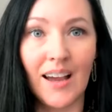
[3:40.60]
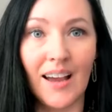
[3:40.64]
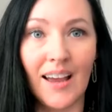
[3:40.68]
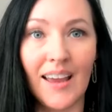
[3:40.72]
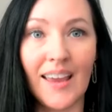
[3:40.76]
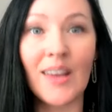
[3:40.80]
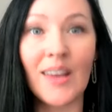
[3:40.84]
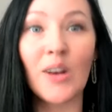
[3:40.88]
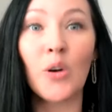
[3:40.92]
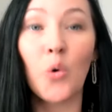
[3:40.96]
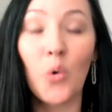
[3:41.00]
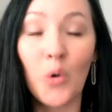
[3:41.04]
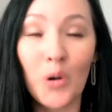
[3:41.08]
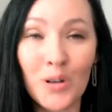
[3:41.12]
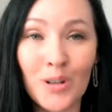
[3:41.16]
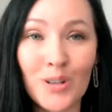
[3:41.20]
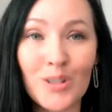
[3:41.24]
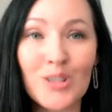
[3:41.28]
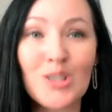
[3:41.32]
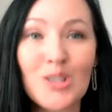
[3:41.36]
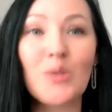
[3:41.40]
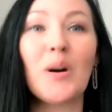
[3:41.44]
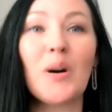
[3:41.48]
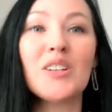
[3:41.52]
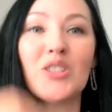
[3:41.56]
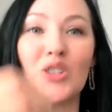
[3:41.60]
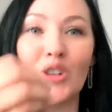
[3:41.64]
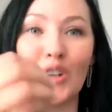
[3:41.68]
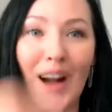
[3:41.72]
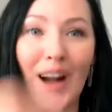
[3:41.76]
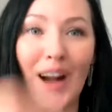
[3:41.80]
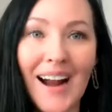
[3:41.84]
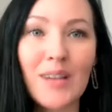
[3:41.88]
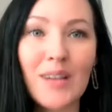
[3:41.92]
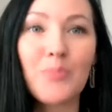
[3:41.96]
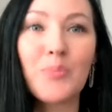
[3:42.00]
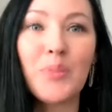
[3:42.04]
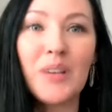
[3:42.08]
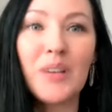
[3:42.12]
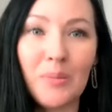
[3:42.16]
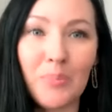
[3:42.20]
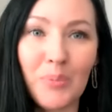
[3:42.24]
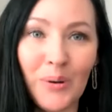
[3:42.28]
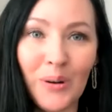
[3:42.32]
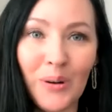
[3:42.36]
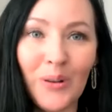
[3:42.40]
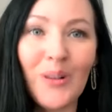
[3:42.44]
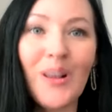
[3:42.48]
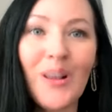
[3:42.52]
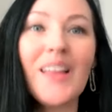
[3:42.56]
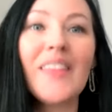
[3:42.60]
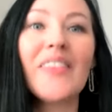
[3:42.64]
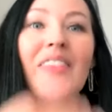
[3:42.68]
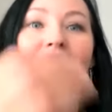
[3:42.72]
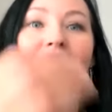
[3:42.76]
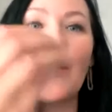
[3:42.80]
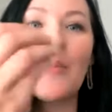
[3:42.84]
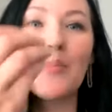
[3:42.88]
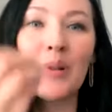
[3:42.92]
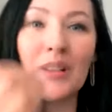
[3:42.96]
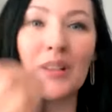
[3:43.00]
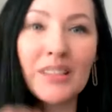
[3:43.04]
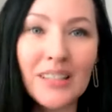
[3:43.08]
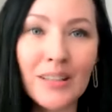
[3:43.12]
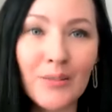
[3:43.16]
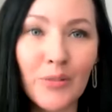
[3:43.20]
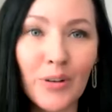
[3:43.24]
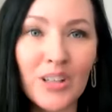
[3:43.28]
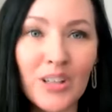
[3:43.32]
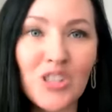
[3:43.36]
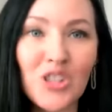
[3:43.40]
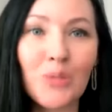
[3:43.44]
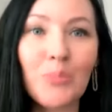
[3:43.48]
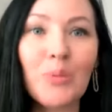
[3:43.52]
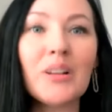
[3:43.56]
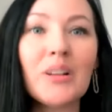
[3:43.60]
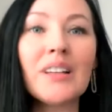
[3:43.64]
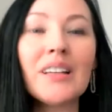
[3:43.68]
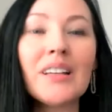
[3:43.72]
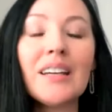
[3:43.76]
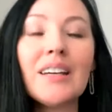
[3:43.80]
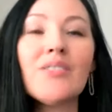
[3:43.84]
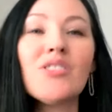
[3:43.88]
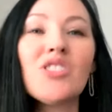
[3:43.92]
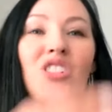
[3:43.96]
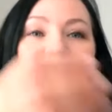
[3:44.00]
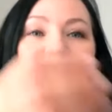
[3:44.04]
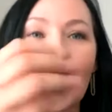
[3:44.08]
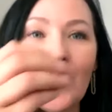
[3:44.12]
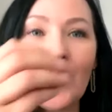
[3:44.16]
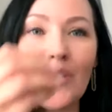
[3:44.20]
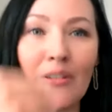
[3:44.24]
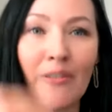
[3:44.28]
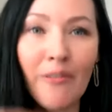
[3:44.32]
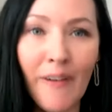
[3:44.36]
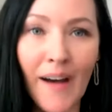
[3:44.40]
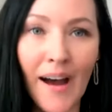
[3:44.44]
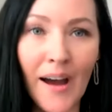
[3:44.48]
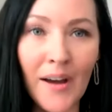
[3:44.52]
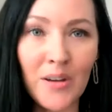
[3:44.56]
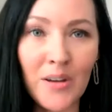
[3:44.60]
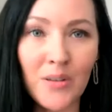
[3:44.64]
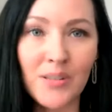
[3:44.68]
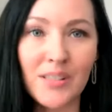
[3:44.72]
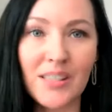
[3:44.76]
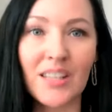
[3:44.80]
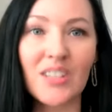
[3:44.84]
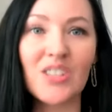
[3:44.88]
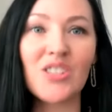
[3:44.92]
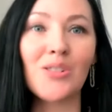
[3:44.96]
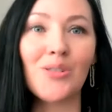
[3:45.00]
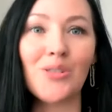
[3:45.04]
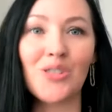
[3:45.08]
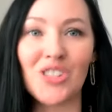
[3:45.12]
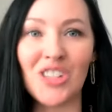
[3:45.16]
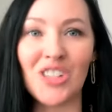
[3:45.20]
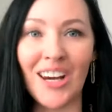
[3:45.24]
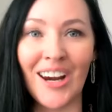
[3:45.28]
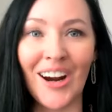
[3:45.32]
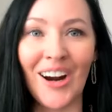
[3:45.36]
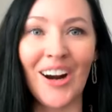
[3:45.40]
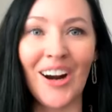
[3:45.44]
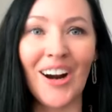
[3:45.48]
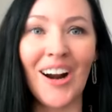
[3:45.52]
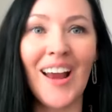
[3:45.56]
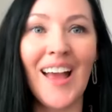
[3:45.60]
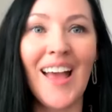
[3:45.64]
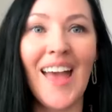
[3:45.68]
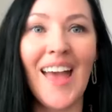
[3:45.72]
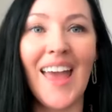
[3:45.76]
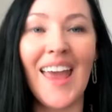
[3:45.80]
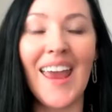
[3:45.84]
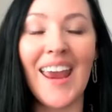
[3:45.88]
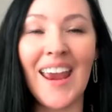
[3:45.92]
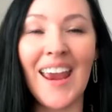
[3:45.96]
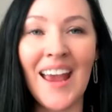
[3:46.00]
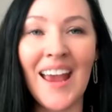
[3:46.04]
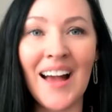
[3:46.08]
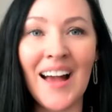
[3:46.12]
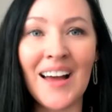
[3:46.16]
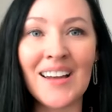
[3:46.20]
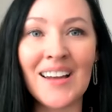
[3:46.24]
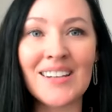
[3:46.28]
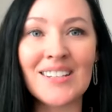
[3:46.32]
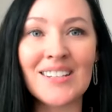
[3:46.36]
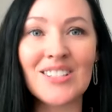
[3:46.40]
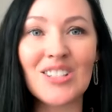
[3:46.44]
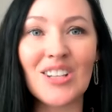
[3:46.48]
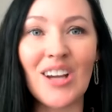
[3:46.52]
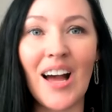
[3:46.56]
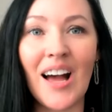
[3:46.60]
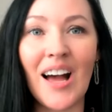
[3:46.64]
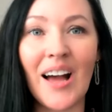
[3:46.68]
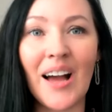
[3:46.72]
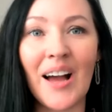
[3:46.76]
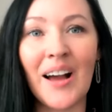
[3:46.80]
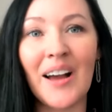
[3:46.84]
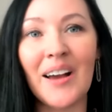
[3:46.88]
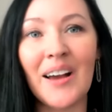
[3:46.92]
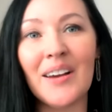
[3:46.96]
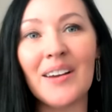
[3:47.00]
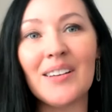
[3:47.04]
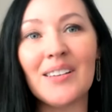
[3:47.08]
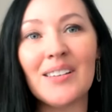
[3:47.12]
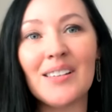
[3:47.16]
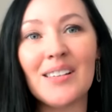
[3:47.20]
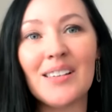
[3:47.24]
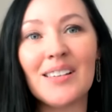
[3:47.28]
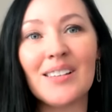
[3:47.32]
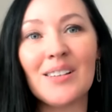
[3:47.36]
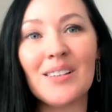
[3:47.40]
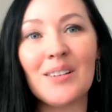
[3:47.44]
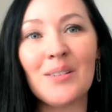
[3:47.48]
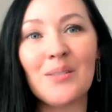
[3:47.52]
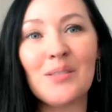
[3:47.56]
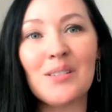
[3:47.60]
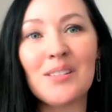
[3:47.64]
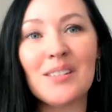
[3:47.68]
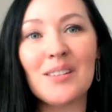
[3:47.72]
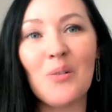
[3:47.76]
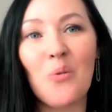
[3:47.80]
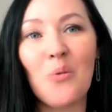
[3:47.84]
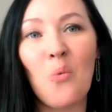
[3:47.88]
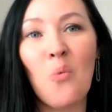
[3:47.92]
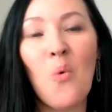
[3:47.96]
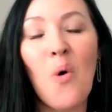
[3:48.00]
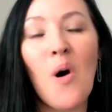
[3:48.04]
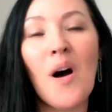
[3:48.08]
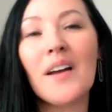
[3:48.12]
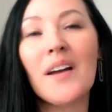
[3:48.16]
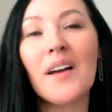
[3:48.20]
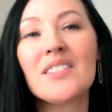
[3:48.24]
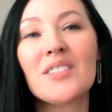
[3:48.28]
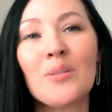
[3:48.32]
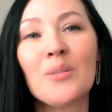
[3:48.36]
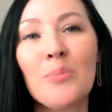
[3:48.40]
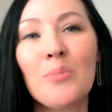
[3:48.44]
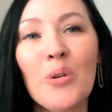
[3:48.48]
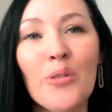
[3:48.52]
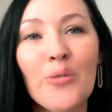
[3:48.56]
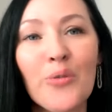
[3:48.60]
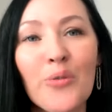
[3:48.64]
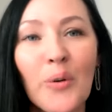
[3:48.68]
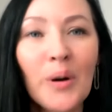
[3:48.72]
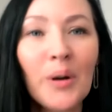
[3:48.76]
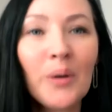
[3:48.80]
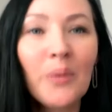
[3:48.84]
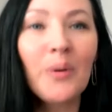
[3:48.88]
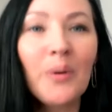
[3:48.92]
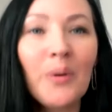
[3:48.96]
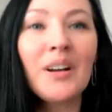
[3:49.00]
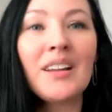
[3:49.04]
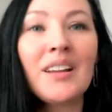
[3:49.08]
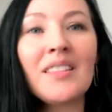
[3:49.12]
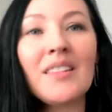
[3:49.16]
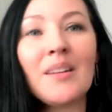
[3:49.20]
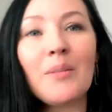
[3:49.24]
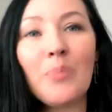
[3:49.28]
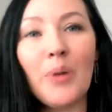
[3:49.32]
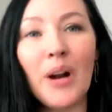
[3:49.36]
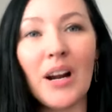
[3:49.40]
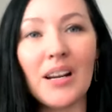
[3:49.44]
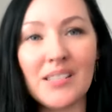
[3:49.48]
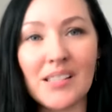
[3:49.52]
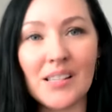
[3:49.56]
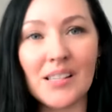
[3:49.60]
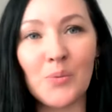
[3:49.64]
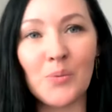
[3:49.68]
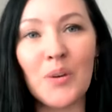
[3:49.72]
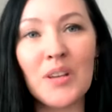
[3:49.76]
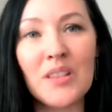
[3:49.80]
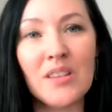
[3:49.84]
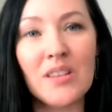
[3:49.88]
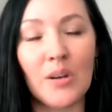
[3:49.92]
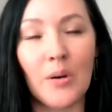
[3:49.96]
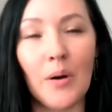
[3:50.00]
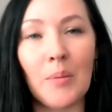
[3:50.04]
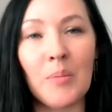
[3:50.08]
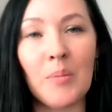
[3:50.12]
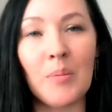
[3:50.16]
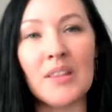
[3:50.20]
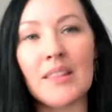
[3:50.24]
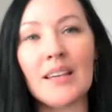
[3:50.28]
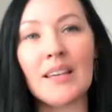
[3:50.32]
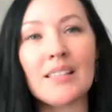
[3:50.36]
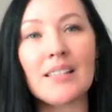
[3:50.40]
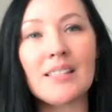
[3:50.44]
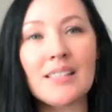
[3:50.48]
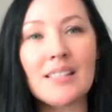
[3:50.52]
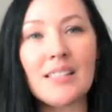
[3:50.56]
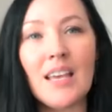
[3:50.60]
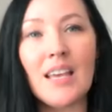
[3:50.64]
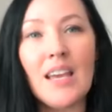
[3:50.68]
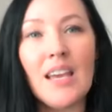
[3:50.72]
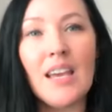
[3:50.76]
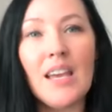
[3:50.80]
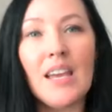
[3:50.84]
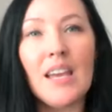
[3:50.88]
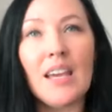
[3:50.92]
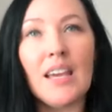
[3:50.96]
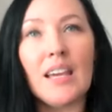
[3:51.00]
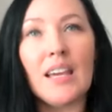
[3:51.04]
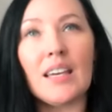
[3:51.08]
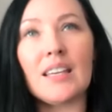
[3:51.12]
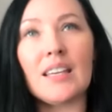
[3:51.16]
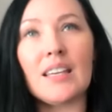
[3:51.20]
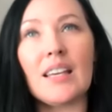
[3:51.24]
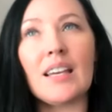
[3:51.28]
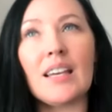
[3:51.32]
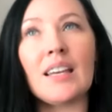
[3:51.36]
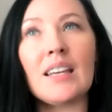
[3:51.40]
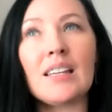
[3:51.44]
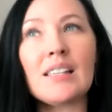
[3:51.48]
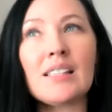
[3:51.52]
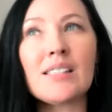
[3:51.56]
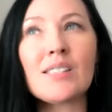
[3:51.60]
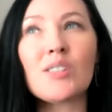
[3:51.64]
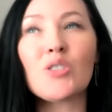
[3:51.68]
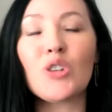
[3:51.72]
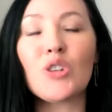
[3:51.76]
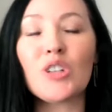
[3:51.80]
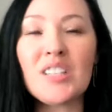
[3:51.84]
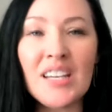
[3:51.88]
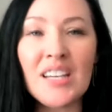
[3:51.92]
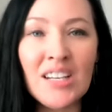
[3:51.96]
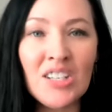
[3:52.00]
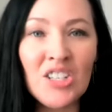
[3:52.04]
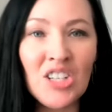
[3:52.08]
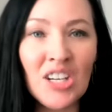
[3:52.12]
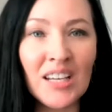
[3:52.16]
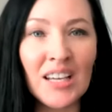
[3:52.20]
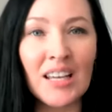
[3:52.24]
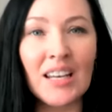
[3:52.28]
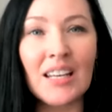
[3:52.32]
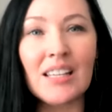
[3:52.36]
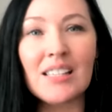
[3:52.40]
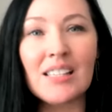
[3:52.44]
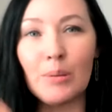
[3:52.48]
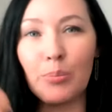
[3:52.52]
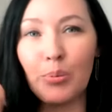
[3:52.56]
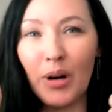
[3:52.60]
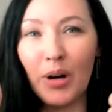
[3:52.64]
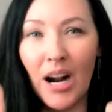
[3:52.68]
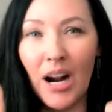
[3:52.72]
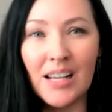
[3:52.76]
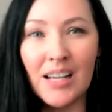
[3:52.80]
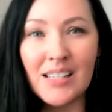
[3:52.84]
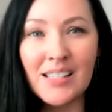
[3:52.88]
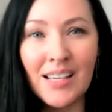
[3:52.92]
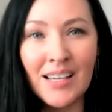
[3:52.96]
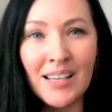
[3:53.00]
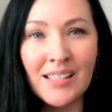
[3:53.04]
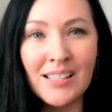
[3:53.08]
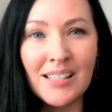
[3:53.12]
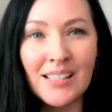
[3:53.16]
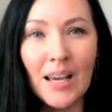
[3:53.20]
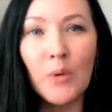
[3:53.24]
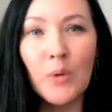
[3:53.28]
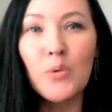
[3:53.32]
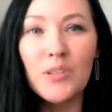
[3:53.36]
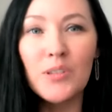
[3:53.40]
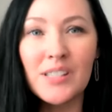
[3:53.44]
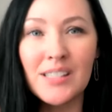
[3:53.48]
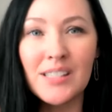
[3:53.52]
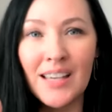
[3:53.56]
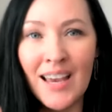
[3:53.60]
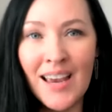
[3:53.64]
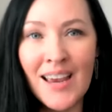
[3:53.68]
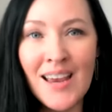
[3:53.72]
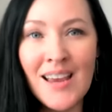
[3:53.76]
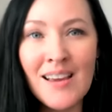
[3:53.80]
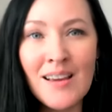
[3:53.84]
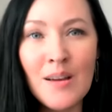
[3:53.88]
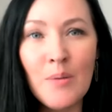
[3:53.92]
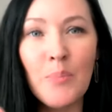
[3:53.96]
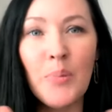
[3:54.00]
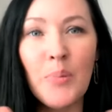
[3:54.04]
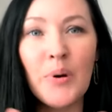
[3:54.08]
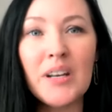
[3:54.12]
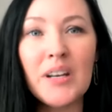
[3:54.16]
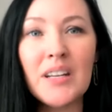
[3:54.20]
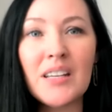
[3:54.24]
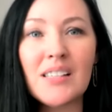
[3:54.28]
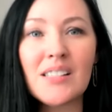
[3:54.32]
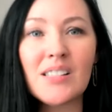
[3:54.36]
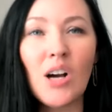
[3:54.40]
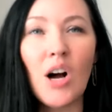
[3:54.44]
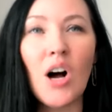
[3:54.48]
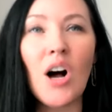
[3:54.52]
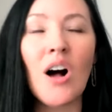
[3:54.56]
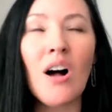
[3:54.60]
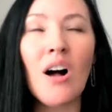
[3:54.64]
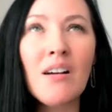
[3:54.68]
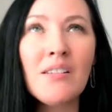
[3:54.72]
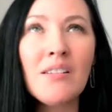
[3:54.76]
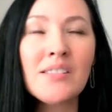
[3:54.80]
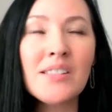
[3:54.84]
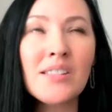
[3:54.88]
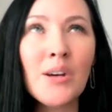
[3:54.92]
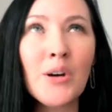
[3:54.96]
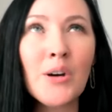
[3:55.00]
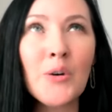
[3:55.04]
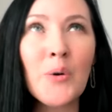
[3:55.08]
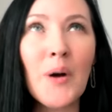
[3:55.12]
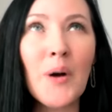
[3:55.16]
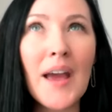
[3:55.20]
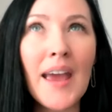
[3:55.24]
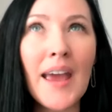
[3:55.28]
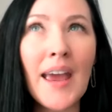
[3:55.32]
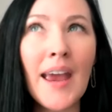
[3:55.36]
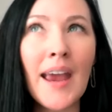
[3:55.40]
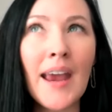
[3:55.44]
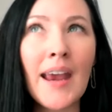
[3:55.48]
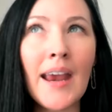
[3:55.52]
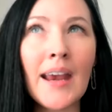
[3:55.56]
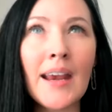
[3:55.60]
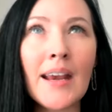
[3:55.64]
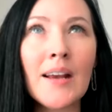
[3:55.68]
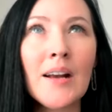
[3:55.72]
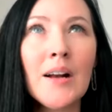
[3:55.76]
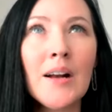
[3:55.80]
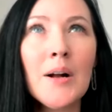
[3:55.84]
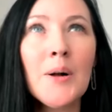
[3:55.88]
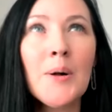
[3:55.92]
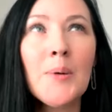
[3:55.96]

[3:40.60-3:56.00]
in order to attract people that believe what you believe, share the values that you share, and uh, you want to move forward in the process with you. I mean, that's it, it is strategic and it's a process, I will say, but it's also a